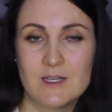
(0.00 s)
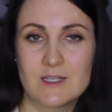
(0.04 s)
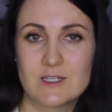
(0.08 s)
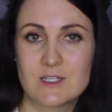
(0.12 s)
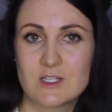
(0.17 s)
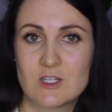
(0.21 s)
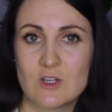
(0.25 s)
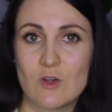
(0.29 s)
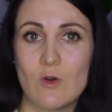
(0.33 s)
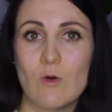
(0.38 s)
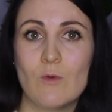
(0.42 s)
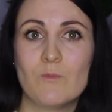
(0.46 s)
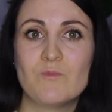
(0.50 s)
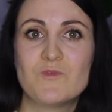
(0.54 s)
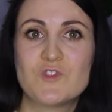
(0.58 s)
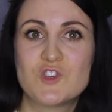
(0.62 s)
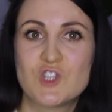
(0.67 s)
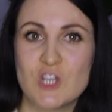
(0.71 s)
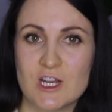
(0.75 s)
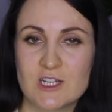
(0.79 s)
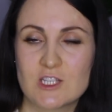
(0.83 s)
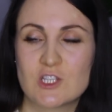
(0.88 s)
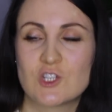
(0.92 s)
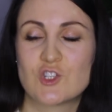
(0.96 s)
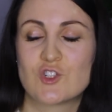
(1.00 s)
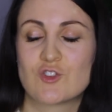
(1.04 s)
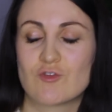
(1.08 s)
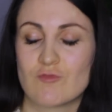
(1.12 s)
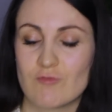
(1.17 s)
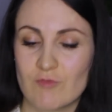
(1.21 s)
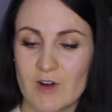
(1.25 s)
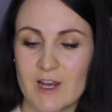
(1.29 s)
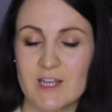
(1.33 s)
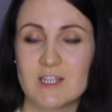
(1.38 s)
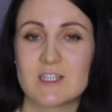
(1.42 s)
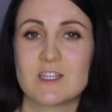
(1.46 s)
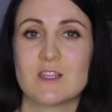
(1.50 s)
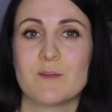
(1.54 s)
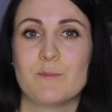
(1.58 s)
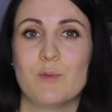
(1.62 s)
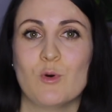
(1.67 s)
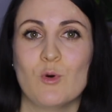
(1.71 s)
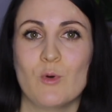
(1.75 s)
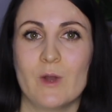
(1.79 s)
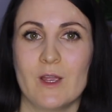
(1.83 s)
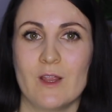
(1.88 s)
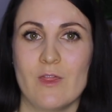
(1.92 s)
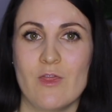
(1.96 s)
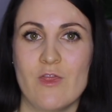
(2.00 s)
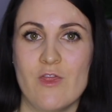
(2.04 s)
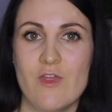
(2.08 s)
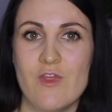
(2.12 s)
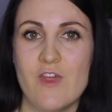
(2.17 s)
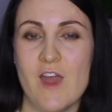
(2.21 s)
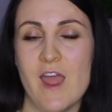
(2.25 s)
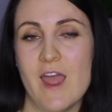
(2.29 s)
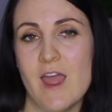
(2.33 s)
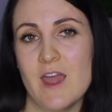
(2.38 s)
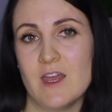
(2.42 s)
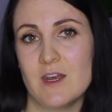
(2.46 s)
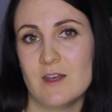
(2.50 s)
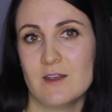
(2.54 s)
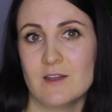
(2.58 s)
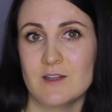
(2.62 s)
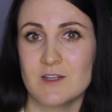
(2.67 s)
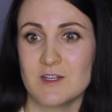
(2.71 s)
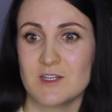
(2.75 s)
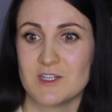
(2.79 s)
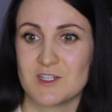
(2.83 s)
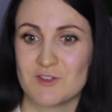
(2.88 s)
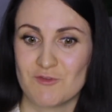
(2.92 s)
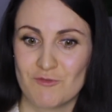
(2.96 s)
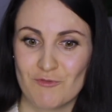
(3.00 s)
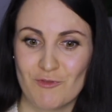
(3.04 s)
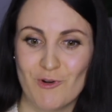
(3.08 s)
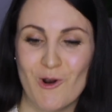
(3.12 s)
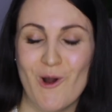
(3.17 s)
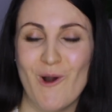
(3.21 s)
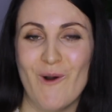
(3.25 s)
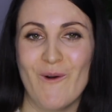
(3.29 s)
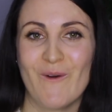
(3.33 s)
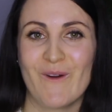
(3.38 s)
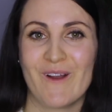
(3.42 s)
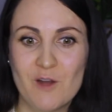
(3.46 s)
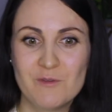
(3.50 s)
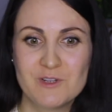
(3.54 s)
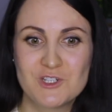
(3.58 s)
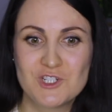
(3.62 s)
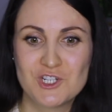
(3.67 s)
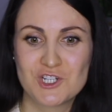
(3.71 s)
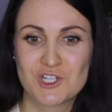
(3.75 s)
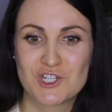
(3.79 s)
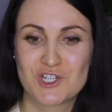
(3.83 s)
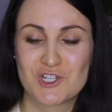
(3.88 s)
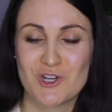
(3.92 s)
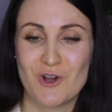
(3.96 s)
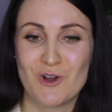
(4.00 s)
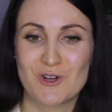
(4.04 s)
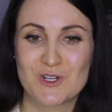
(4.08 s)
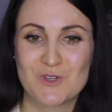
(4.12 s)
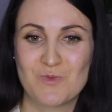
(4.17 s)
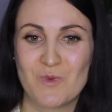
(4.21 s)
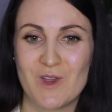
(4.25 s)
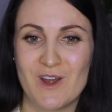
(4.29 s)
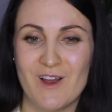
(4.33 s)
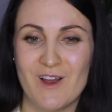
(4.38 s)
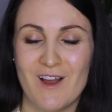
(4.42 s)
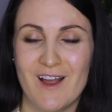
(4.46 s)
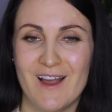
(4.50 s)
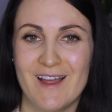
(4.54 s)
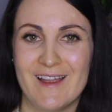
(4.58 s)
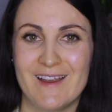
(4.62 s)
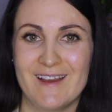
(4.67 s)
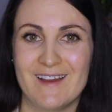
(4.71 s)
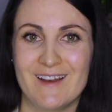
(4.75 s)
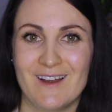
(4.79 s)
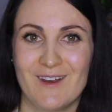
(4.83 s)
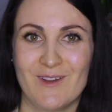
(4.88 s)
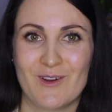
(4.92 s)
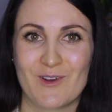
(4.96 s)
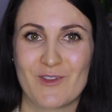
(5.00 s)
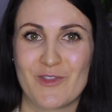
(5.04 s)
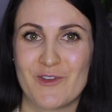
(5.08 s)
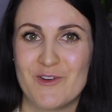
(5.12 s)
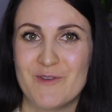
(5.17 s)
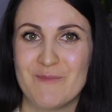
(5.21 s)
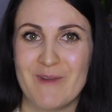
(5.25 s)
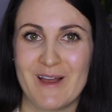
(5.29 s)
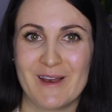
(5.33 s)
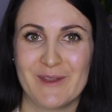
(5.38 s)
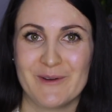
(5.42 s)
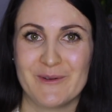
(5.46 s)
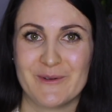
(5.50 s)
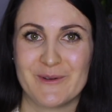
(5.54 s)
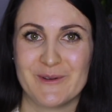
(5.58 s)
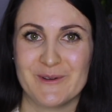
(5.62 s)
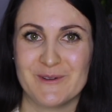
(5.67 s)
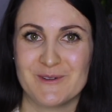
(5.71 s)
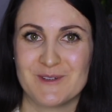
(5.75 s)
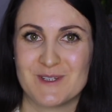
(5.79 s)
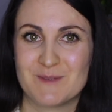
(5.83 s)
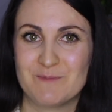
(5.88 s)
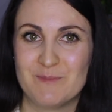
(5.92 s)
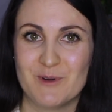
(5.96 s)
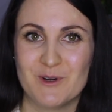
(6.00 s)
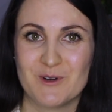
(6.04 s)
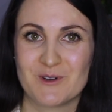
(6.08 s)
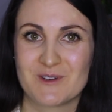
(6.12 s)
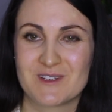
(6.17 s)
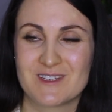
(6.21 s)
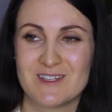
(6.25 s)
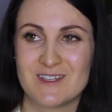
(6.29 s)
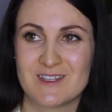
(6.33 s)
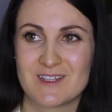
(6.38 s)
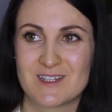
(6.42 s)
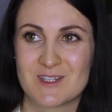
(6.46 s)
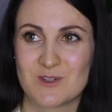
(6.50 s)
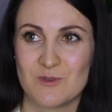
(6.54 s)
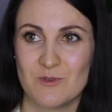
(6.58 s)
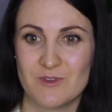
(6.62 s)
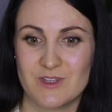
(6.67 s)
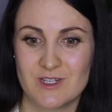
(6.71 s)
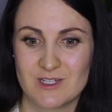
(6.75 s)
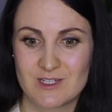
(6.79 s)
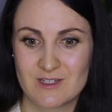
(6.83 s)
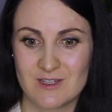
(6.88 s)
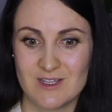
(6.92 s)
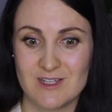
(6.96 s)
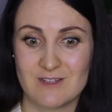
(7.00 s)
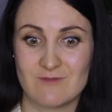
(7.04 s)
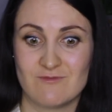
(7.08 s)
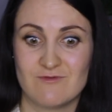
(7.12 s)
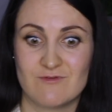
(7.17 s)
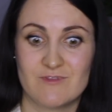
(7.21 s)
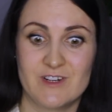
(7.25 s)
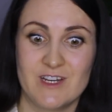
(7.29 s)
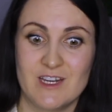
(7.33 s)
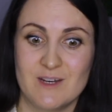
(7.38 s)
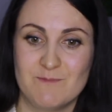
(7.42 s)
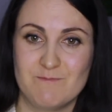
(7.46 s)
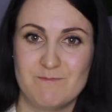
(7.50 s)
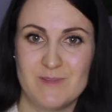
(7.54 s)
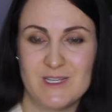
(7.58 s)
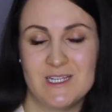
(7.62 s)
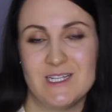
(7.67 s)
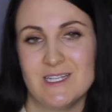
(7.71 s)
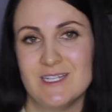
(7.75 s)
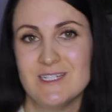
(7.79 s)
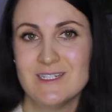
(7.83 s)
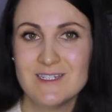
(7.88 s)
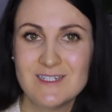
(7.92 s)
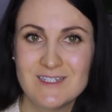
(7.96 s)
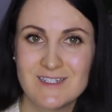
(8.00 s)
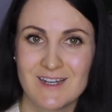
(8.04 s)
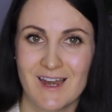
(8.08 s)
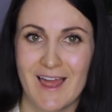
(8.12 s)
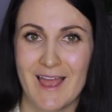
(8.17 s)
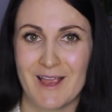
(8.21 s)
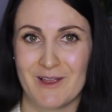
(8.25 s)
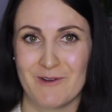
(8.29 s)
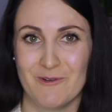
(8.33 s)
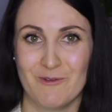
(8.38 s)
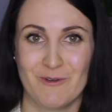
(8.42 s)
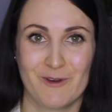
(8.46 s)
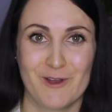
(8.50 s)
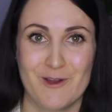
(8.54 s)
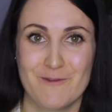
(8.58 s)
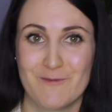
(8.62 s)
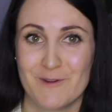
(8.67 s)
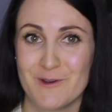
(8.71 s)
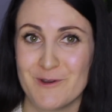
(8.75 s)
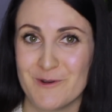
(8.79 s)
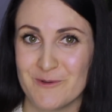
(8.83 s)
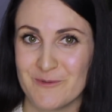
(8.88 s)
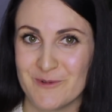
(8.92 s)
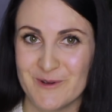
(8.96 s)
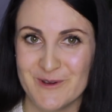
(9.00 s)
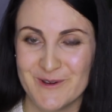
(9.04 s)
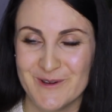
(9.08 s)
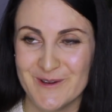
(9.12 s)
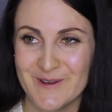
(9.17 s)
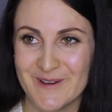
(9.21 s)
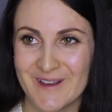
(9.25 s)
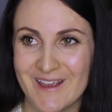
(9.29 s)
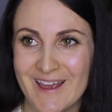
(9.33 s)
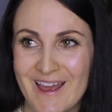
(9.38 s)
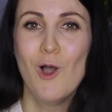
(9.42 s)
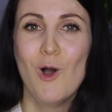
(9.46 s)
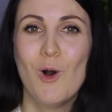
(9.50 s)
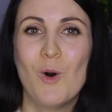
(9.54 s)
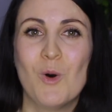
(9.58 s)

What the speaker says: It's just straight to the point. That is wrong. I was just shocked when I looked through my little girl's books and saw this like red pen like all over her work.